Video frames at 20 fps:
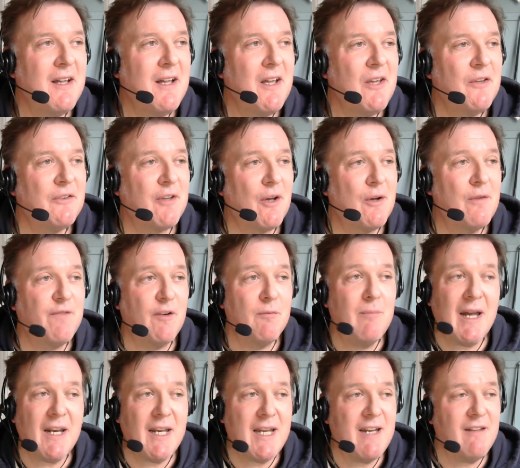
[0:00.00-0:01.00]
So for
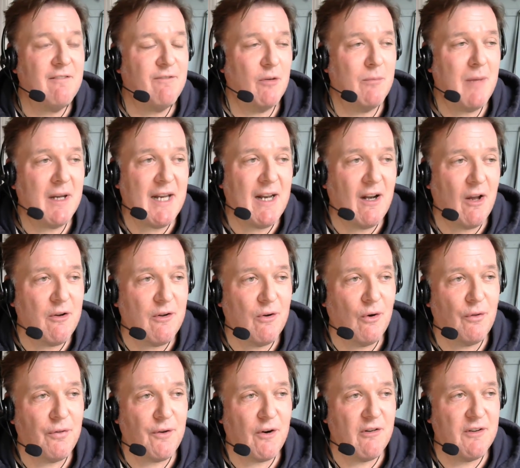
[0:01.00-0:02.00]
many local
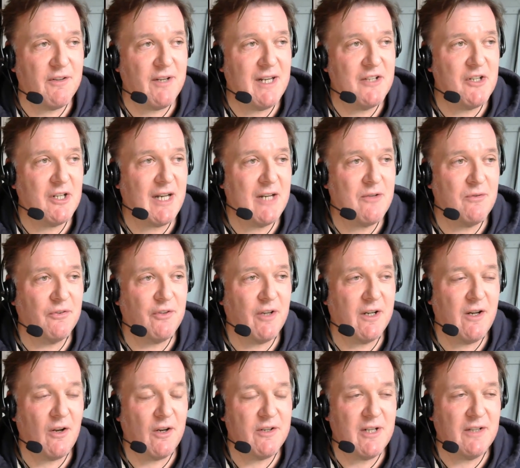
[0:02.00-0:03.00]
authority education
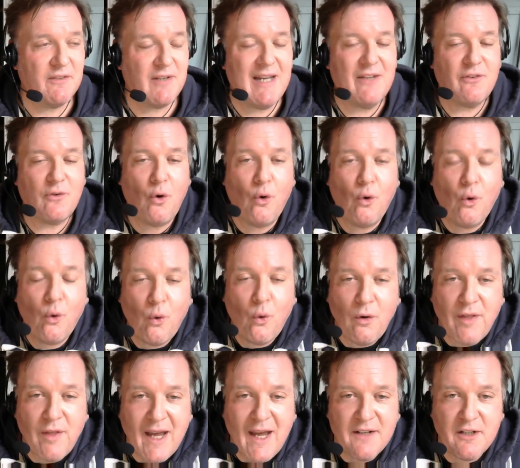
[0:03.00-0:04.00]
psychologists, it's all
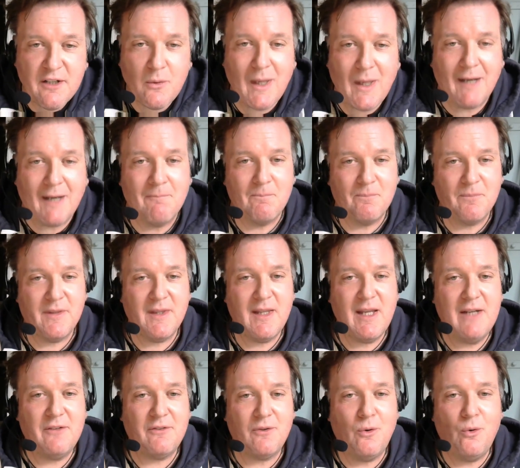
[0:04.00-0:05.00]
they're doing.
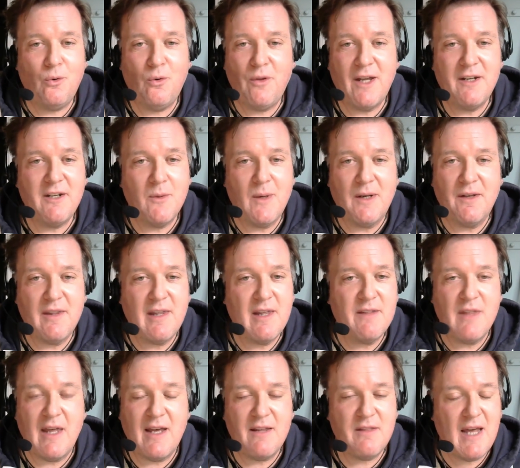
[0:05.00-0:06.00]
It's all they're doing.
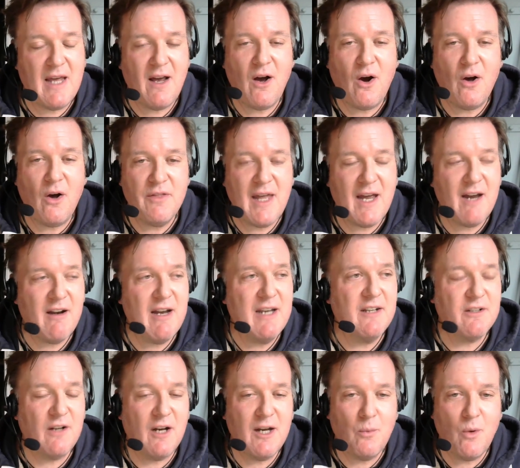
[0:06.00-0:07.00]
Their
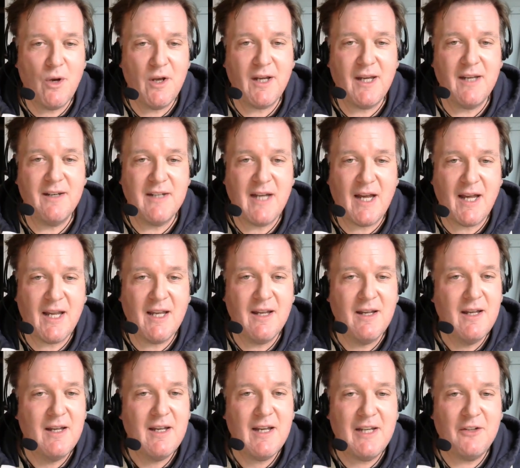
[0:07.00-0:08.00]
entire working day
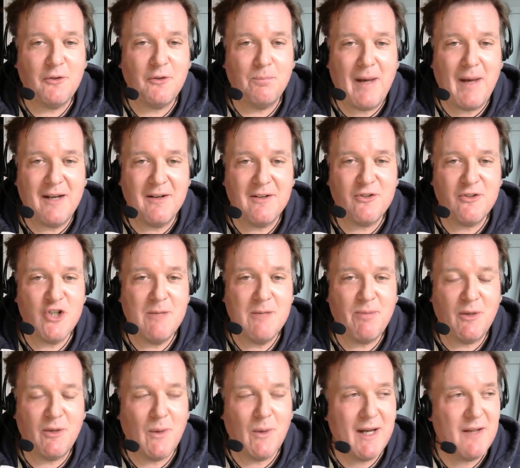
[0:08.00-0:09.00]
is spent chipping
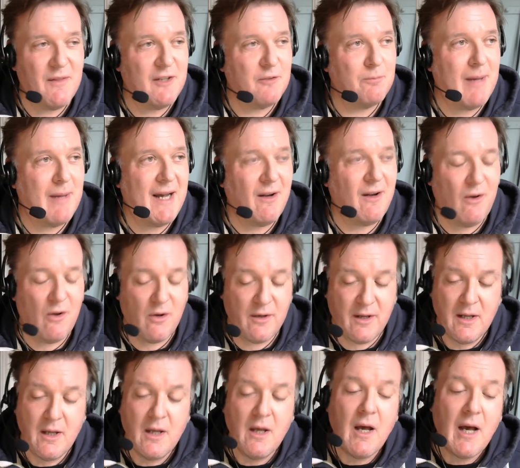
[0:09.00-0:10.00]
away at this backlog,
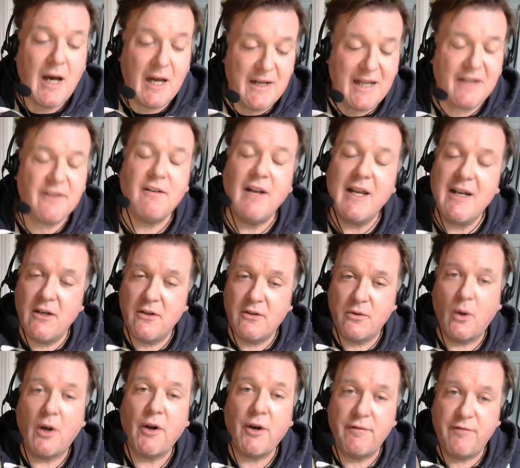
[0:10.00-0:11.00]
and that's leading to a
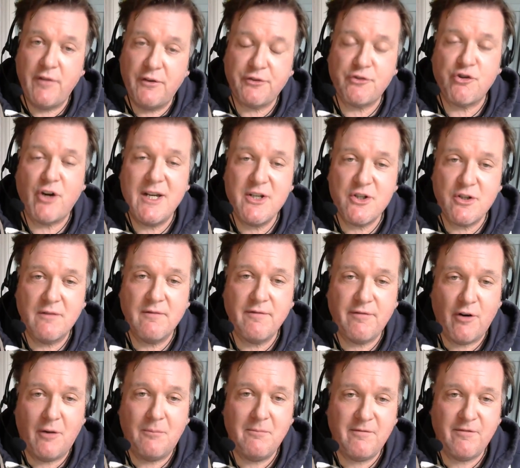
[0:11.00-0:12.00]
lot of frustration
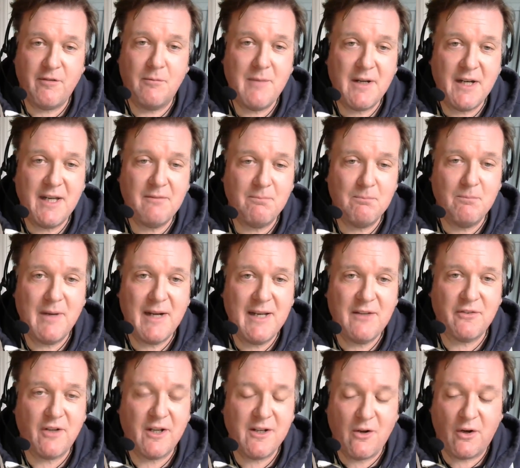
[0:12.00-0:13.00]
from many
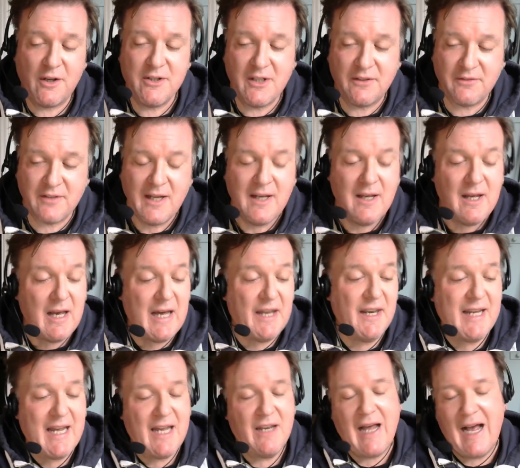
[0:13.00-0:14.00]
psychologists. And
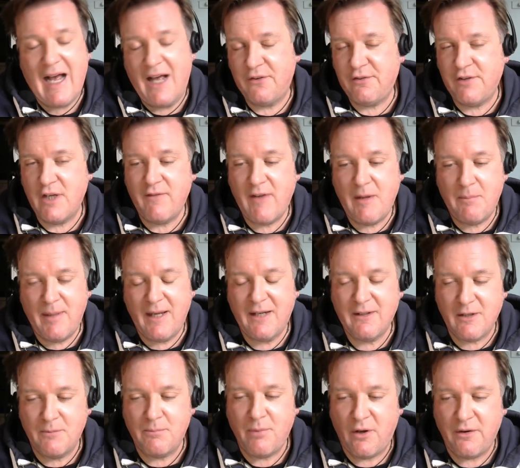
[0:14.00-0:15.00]
again, our survey picked
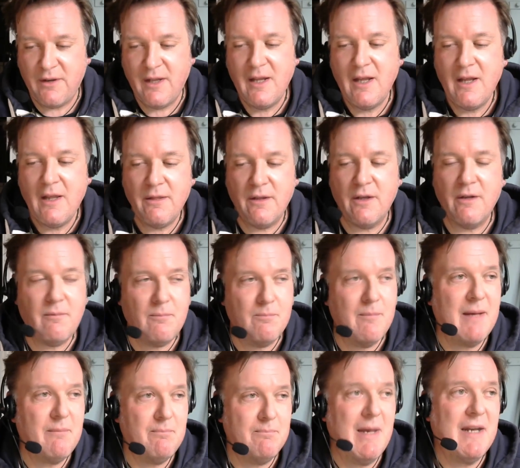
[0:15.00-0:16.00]
up on
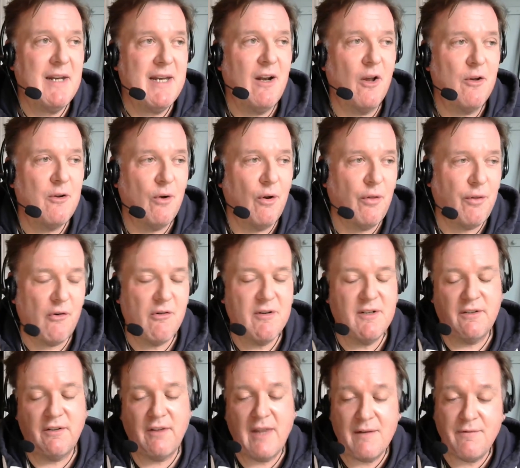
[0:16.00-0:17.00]
that many local
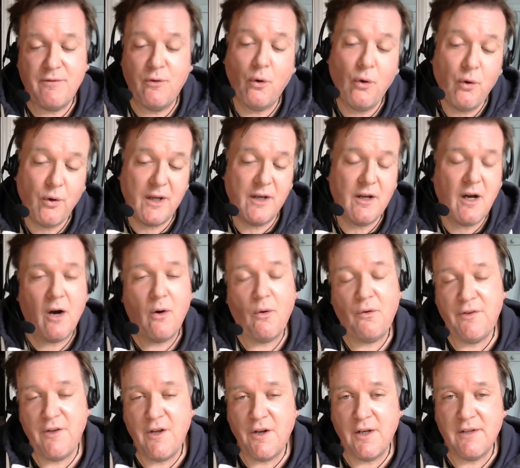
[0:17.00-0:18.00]
authorities are therefore looking at
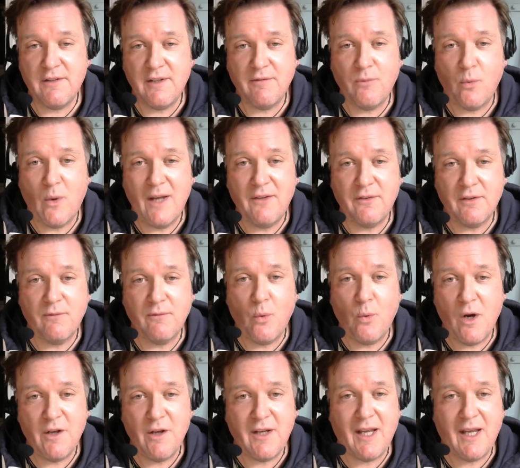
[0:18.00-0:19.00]
alternative ways of
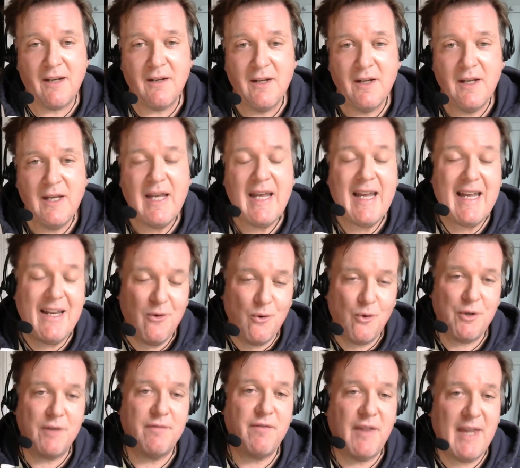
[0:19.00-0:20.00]
working in
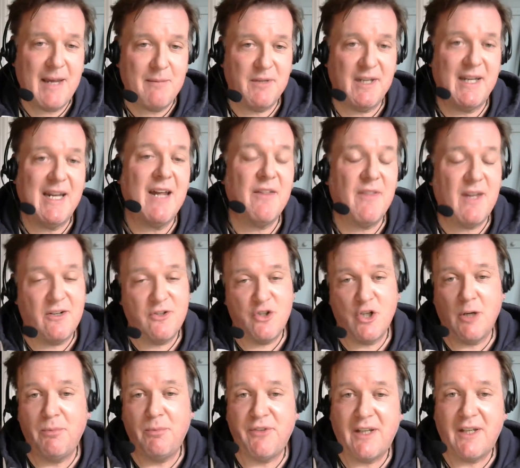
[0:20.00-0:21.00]
order for them to get that
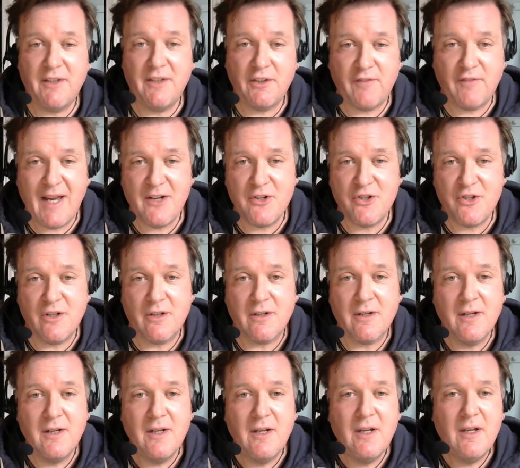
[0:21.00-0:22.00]
job satisfaction
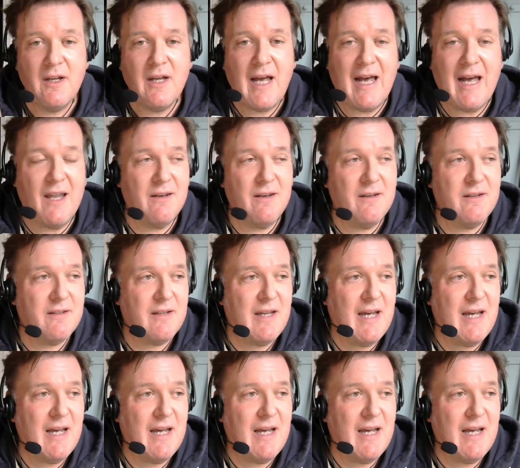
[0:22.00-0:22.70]
and